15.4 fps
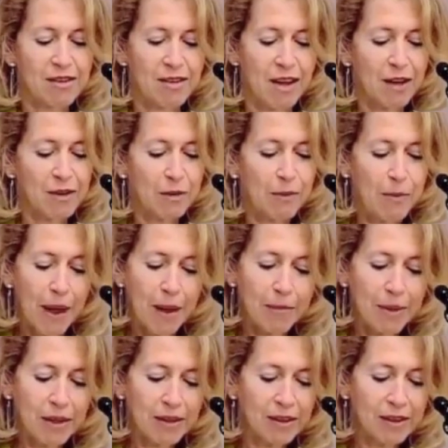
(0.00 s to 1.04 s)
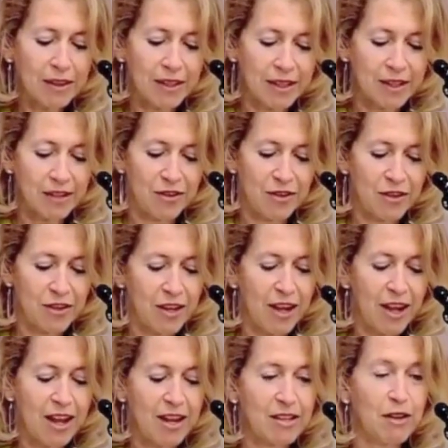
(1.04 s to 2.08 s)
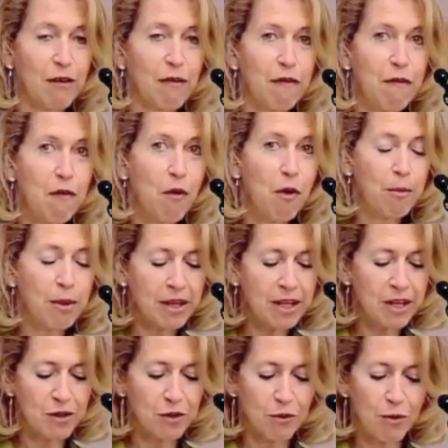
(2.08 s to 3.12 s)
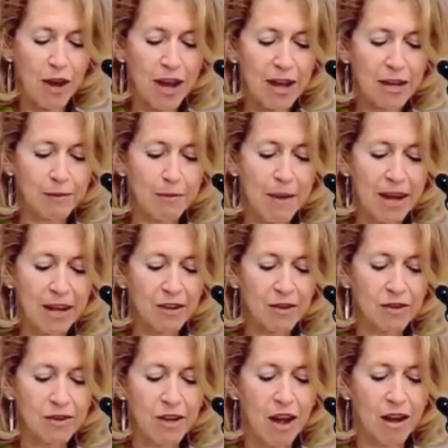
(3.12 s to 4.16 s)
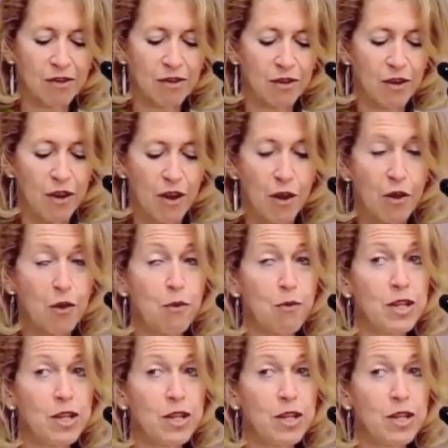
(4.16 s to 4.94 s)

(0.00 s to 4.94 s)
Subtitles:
Dr. Batmanghelidj is a formally trained medical doctor who